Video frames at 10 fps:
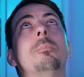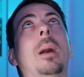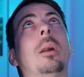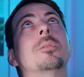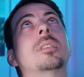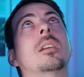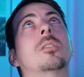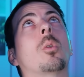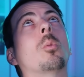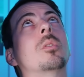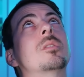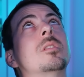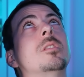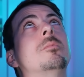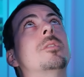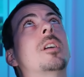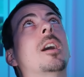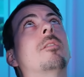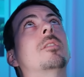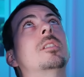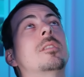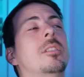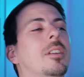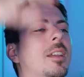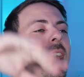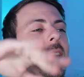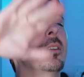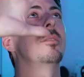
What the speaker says: bouncing towards you with every, you're like, hey,